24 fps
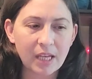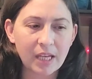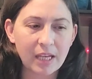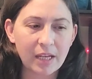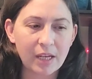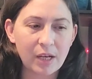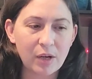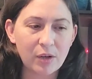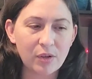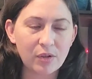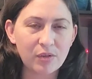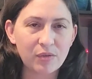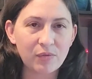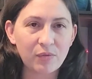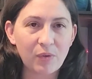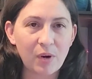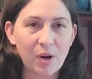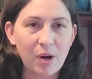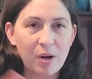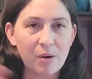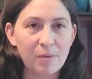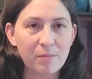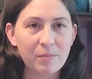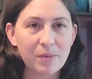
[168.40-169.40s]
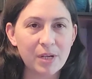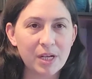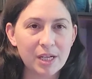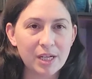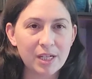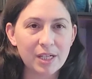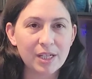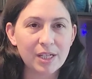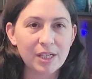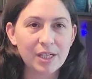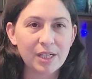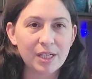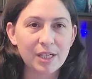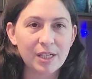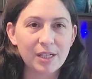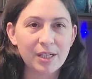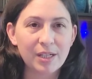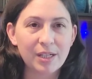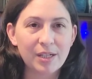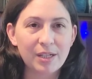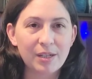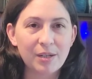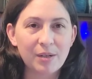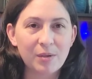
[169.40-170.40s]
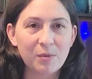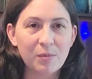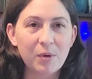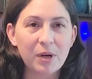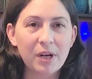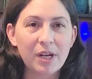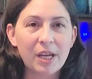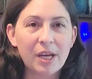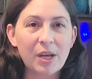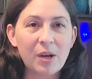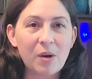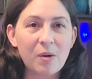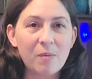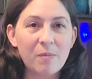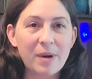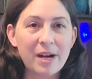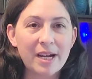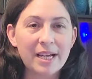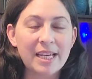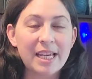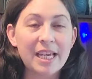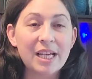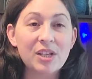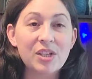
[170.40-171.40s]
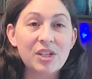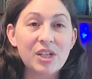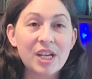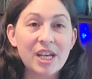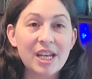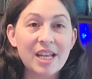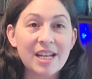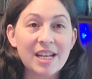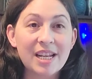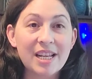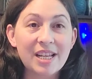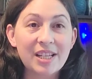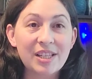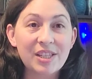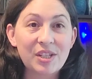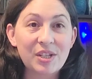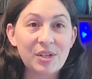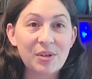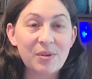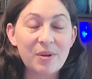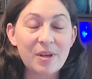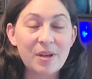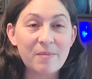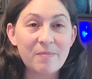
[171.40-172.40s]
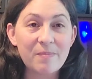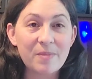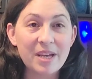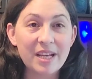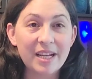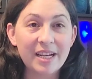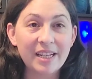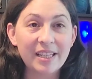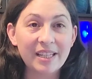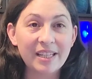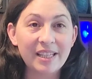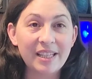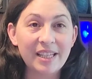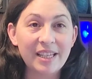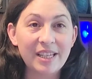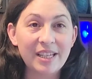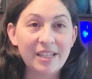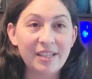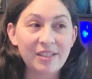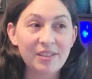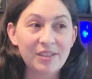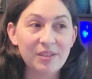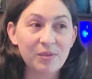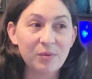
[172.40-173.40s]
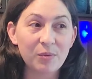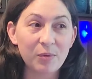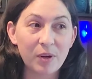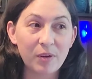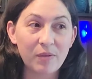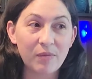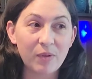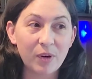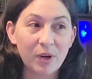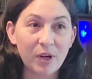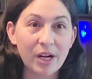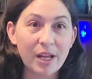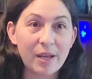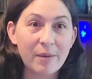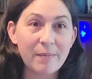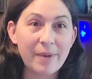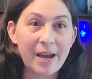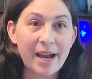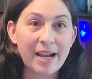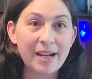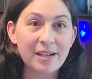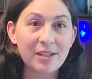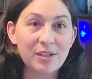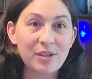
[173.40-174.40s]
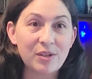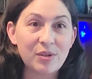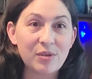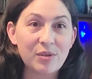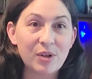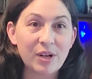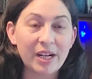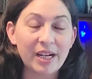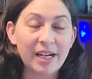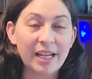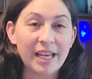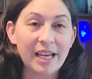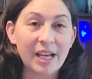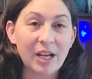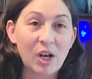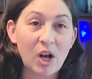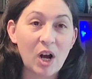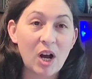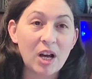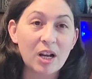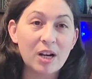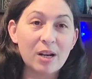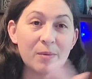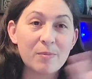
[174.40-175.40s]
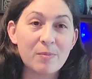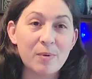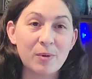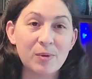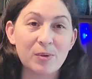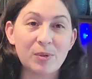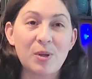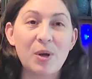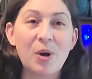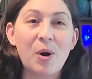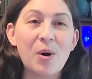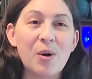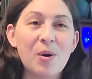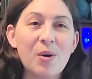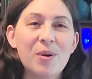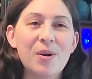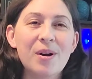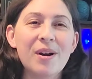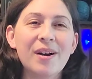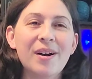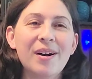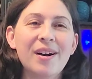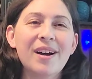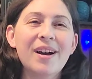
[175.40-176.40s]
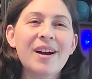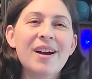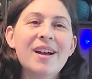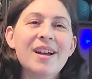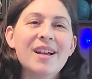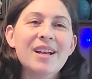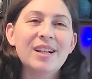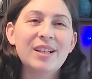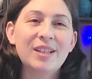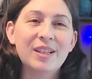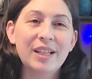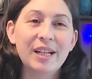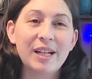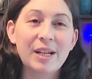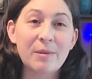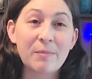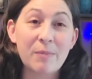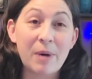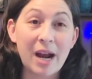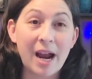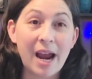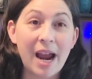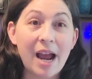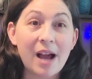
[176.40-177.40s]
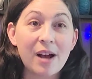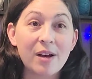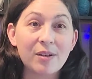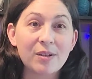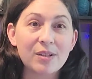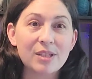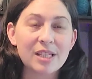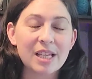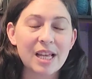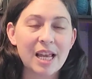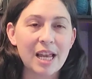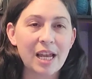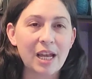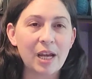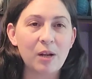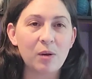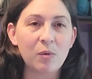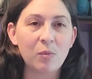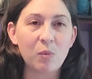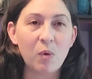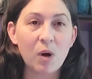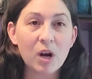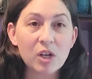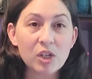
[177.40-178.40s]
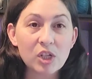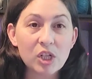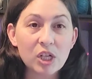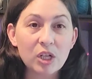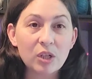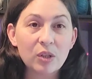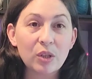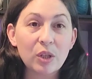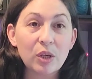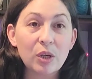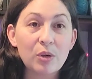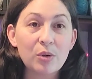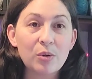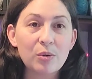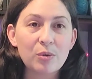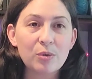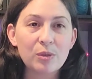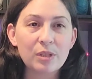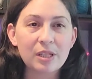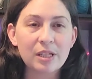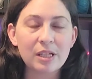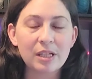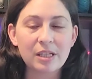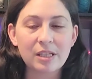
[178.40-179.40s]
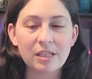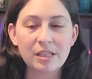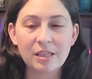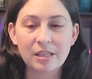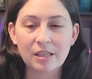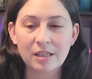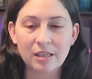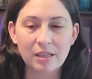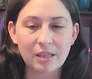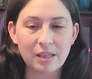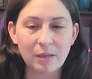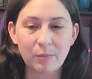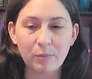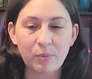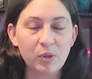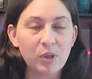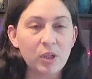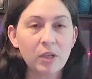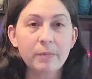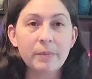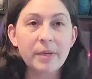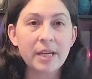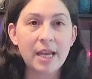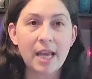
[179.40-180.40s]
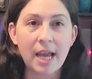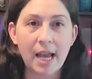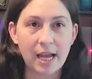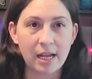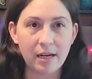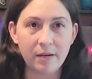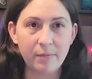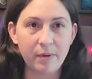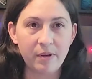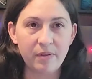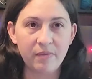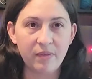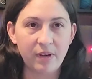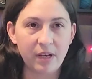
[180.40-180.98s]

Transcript: it goes from working on my kitchen to immediately reverting back to trying to get caught up on cleaning my house and washing clothes because the plumbing had to be